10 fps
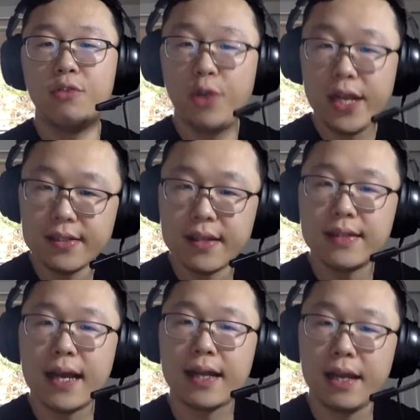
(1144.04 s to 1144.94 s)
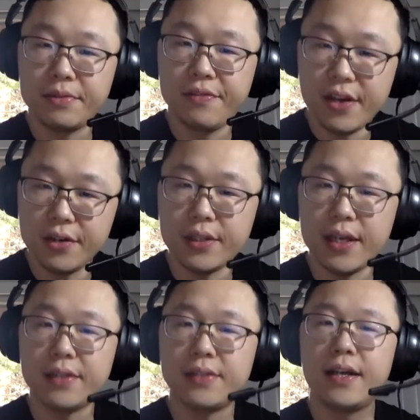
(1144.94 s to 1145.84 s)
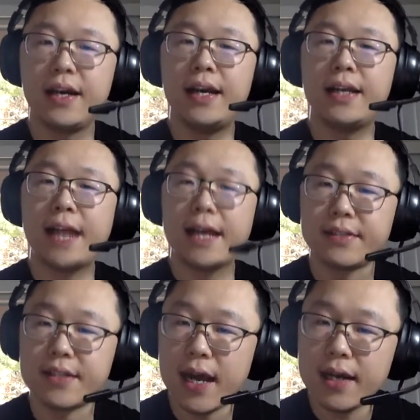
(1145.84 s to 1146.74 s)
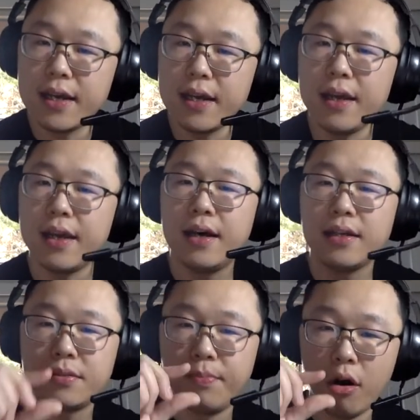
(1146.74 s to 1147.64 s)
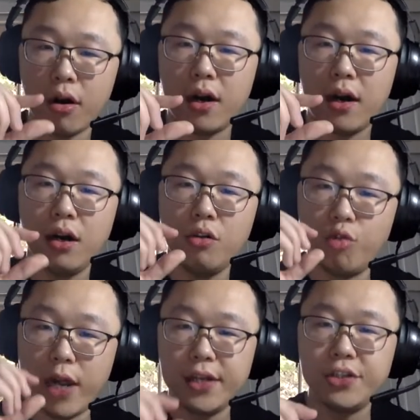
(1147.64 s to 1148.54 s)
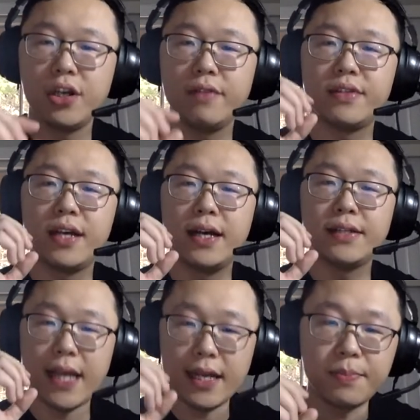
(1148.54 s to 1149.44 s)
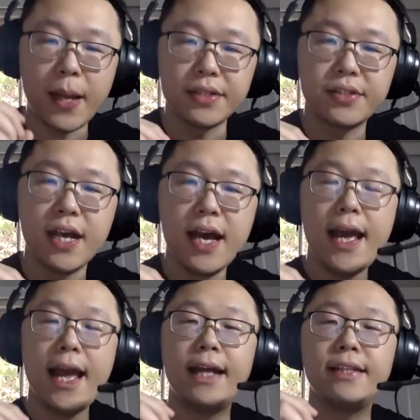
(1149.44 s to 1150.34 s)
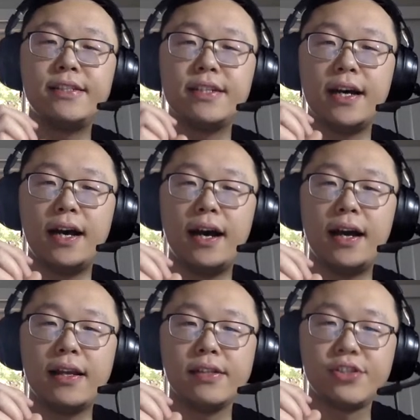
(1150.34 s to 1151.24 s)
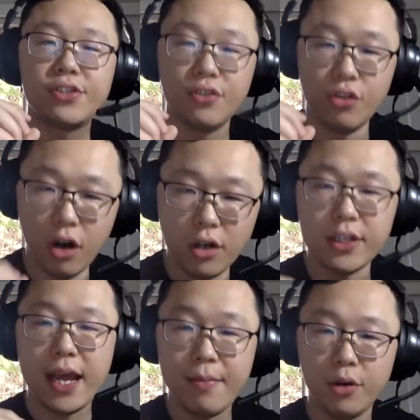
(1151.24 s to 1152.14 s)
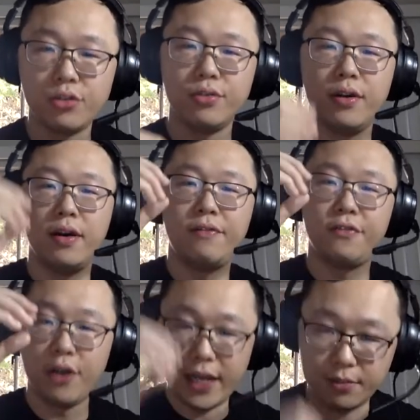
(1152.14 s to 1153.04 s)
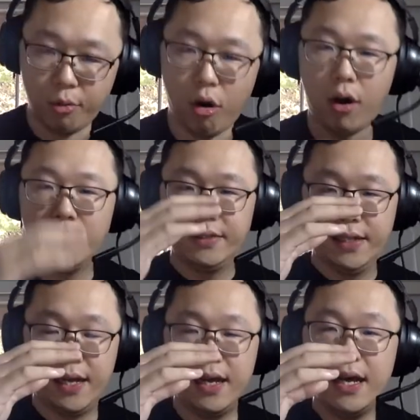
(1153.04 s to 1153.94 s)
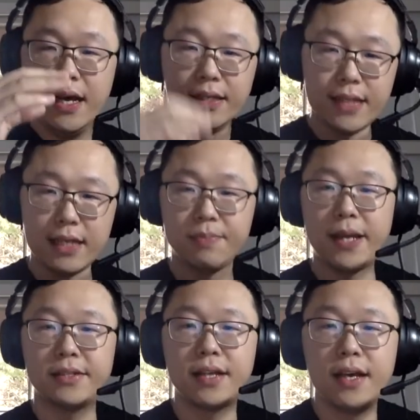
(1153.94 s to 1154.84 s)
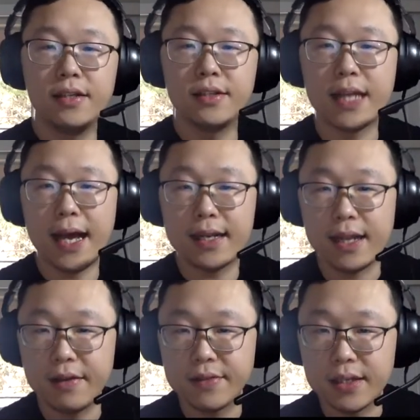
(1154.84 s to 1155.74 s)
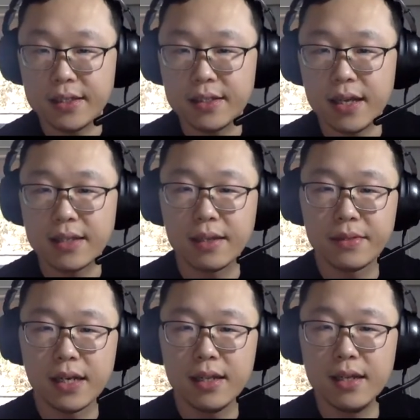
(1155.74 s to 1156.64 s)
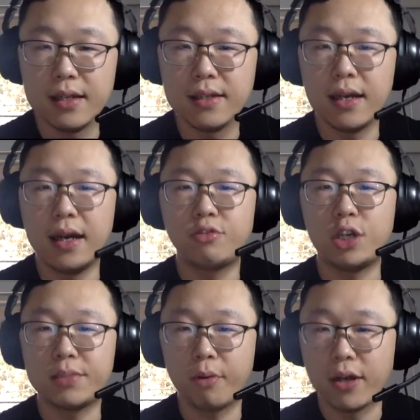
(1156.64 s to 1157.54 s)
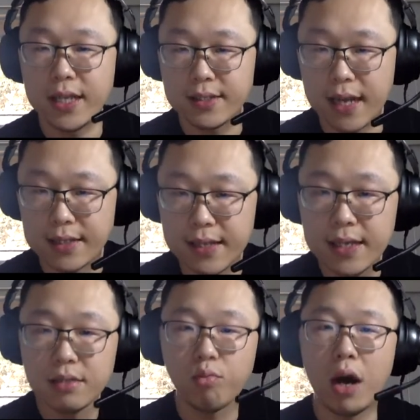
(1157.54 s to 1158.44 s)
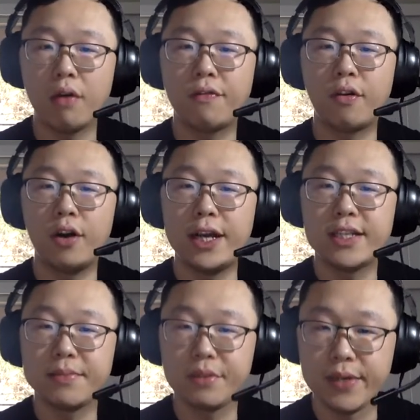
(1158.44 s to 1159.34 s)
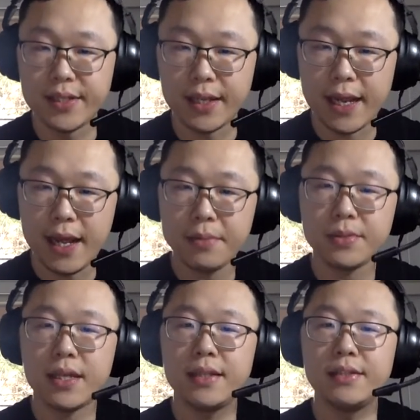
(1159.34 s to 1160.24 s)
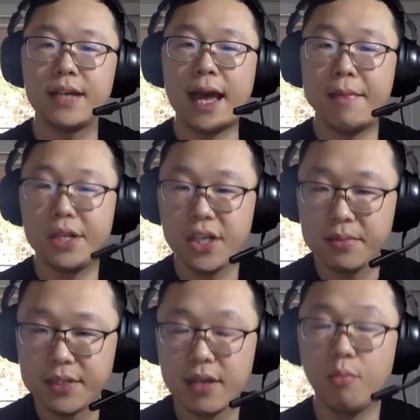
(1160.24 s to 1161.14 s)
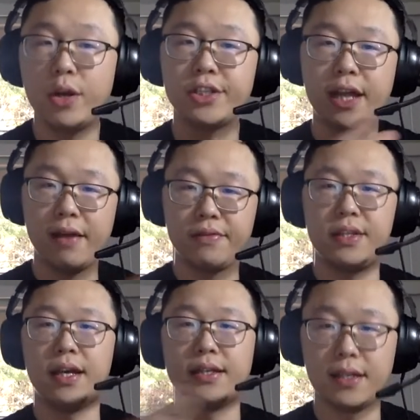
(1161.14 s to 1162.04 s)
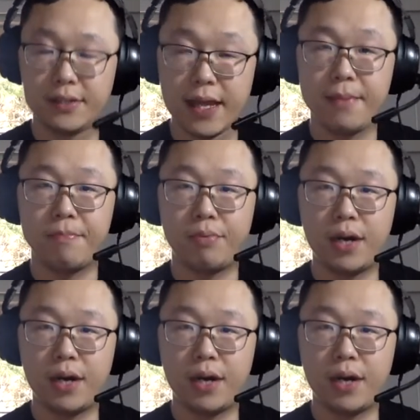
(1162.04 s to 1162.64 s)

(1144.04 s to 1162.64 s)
reason that Gibbs fails is it gets stuck in a smaller range of the state space, and it's not able to fully explore the state space. So that gives it something tree explore that's like this. While for HMC within Gibbs and MHMC, which gives the same